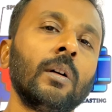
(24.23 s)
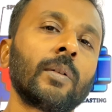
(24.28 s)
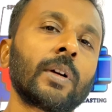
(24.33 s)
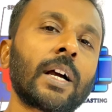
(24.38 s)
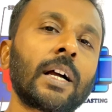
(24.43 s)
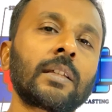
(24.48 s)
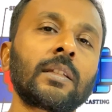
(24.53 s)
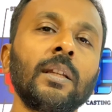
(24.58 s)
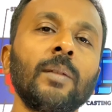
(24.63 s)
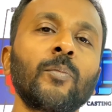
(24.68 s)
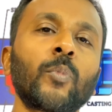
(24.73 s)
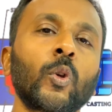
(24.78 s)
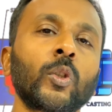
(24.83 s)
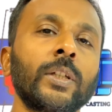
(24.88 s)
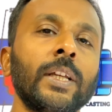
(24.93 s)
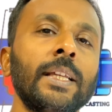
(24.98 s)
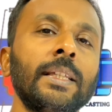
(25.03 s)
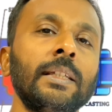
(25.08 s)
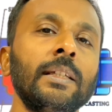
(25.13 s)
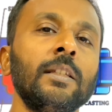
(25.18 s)
casting
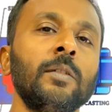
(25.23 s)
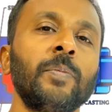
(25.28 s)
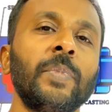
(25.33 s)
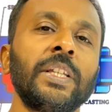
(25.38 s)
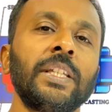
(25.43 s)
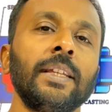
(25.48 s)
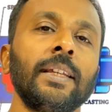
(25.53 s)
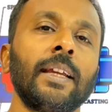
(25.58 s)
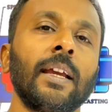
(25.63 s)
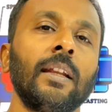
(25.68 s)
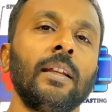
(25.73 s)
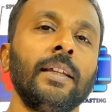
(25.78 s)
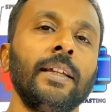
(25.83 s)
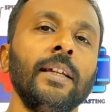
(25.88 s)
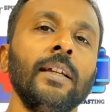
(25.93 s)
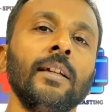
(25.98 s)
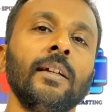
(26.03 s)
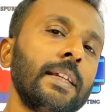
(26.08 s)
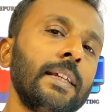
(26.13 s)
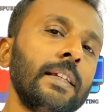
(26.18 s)
process is
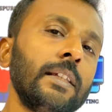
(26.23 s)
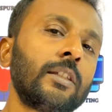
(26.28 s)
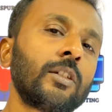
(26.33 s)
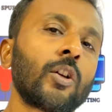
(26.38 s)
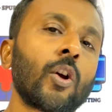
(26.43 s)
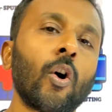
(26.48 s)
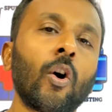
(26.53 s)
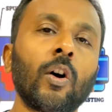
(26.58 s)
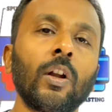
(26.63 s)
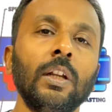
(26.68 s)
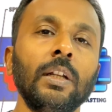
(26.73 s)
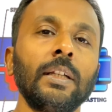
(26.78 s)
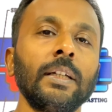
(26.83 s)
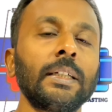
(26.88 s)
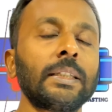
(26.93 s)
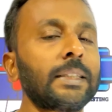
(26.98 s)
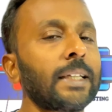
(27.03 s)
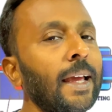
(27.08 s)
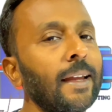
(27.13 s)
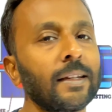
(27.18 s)
basically called
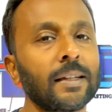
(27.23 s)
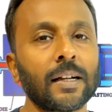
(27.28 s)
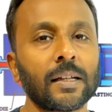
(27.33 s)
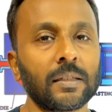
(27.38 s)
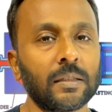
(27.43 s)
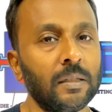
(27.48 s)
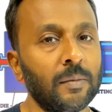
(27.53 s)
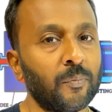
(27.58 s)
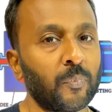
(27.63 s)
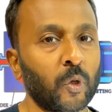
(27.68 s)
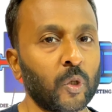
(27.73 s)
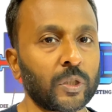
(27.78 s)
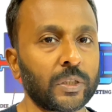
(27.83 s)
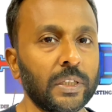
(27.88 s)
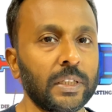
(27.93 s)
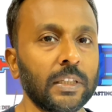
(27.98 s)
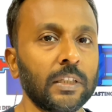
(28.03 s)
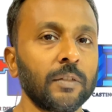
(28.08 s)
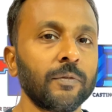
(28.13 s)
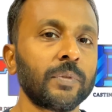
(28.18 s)
sand casting
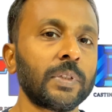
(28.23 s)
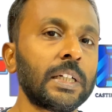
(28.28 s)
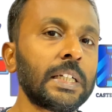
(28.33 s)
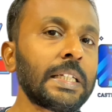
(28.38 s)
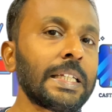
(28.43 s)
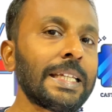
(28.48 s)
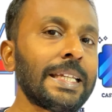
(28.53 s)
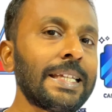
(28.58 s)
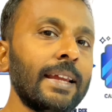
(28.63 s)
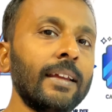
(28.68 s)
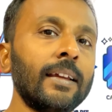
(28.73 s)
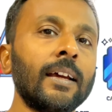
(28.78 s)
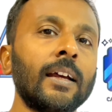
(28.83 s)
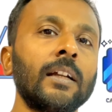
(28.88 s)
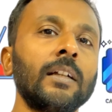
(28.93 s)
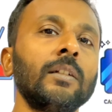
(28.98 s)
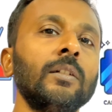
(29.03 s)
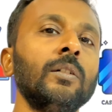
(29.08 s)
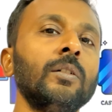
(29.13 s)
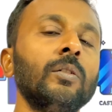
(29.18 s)
process, but
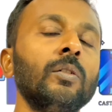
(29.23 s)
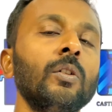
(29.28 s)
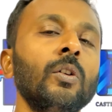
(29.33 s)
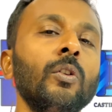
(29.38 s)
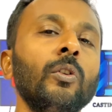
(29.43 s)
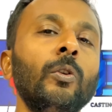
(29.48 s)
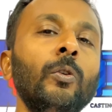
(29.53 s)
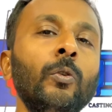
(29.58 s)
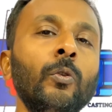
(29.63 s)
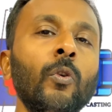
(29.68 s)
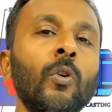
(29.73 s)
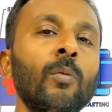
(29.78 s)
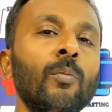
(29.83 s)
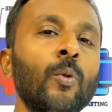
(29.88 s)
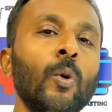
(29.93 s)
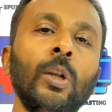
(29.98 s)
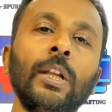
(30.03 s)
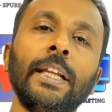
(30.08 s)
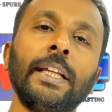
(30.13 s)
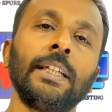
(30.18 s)
here no
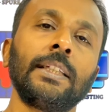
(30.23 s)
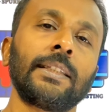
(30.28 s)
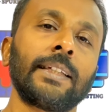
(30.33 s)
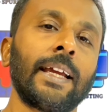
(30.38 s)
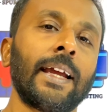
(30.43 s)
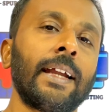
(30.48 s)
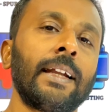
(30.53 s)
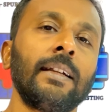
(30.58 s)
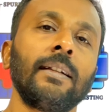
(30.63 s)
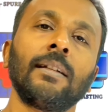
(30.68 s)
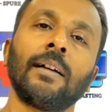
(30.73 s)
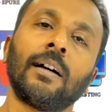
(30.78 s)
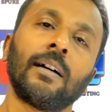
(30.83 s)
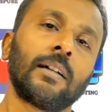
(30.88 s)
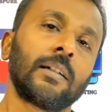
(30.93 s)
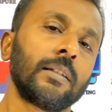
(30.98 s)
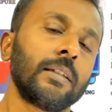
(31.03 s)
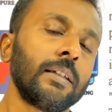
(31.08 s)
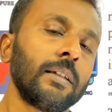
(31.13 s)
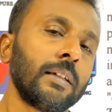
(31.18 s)
molding sand
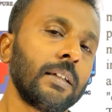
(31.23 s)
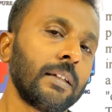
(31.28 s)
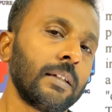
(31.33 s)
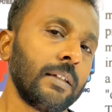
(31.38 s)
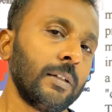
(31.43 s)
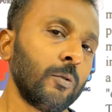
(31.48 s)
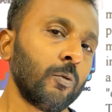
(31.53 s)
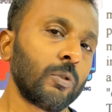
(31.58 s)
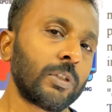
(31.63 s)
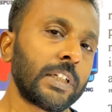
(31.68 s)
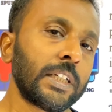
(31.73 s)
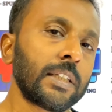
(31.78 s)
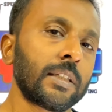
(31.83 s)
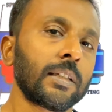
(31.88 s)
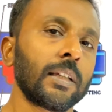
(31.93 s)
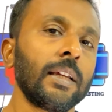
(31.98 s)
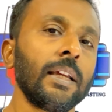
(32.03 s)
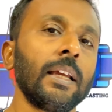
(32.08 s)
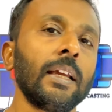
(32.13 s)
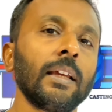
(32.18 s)
are
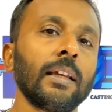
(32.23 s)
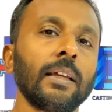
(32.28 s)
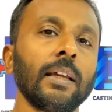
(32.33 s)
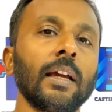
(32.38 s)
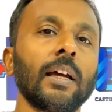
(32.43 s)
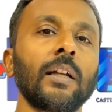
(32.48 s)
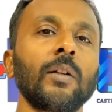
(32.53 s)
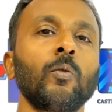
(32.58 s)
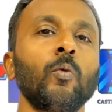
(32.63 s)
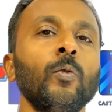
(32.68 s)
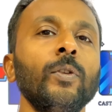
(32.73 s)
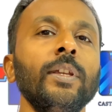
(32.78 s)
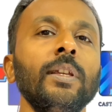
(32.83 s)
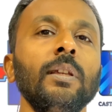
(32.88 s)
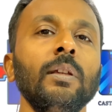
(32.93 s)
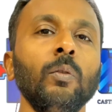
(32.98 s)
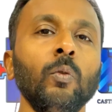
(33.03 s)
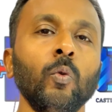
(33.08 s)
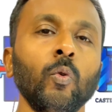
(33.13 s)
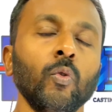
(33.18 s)
uses. Here we
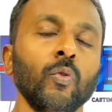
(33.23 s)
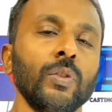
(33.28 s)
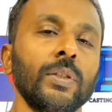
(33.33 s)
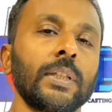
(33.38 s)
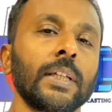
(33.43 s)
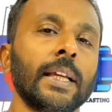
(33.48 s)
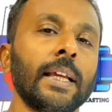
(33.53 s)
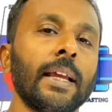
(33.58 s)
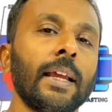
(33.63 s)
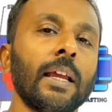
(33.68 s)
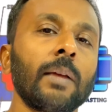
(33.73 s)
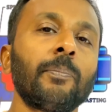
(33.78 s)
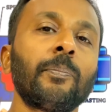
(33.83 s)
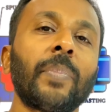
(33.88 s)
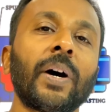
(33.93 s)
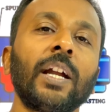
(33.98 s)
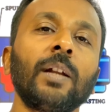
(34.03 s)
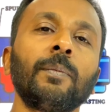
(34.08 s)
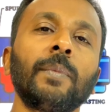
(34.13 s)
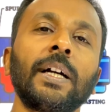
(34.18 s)
use a
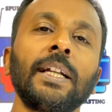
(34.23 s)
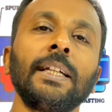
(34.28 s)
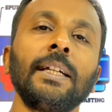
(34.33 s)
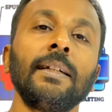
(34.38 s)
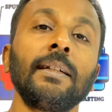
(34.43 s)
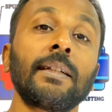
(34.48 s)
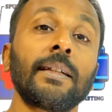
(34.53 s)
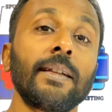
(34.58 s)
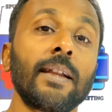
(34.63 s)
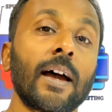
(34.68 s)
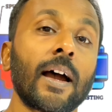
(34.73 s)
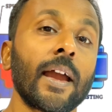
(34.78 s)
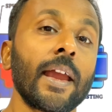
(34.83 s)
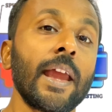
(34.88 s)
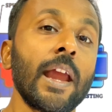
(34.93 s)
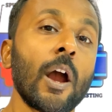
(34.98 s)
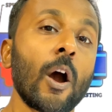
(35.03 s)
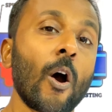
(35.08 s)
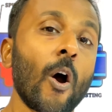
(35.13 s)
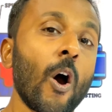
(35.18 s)
permanent
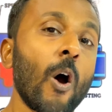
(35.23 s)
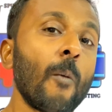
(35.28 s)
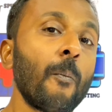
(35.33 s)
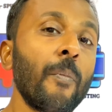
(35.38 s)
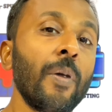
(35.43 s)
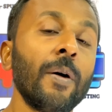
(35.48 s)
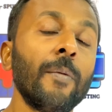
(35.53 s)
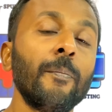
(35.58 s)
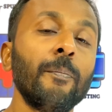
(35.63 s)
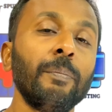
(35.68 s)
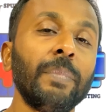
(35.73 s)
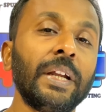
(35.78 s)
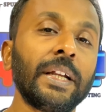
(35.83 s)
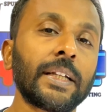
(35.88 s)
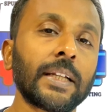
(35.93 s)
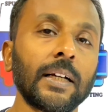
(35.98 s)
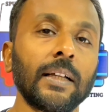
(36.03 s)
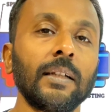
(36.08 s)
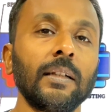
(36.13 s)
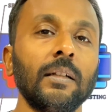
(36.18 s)
die of
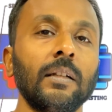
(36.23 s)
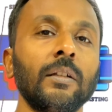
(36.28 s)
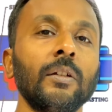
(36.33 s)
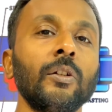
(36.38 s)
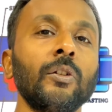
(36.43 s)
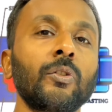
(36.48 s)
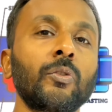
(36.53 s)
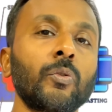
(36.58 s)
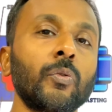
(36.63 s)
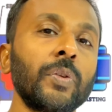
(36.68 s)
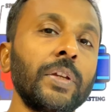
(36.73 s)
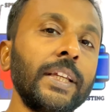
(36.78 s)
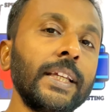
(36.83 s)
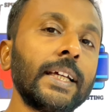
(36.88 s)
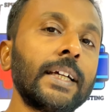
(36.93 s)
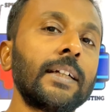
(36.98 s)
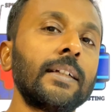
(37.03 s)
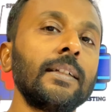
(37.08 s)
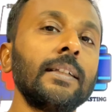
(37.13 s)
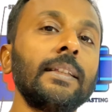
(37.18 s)
metal. So
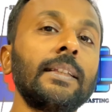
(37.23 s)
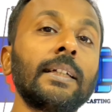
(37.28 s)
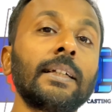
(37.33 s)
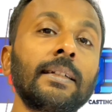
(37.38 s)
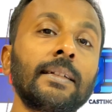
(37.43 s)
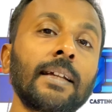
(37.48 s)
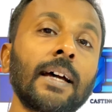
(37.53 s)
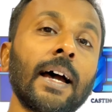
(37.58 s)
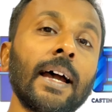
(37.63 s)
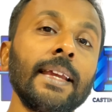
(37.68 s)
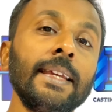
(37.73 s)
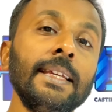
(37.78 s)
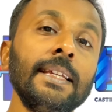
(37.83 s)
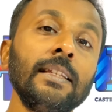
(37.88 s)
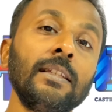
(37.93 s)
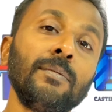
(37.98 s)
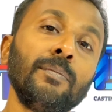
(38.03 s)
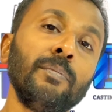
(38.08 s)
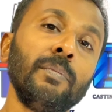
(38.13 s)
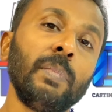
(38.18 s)
here the die
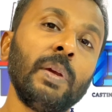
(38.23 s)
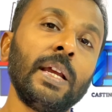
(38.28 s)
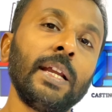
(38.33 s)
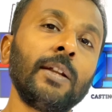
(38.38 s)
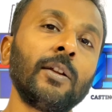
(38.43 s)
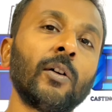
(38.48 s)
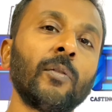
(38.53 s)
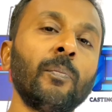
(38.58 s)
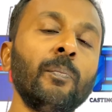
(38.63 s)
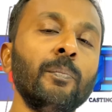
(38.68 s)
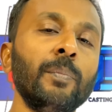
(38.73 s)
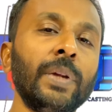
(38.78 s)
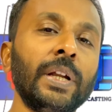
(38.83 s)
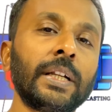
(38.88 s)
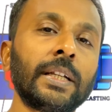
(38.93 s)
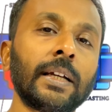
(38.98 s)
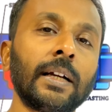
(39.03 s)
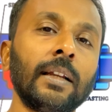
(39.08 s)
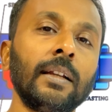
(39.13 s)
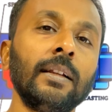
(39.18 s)
is made of
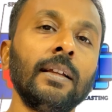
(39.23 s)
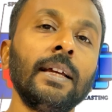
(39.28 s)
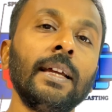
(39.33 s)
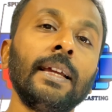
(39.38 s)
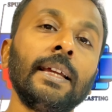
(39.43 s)
metal.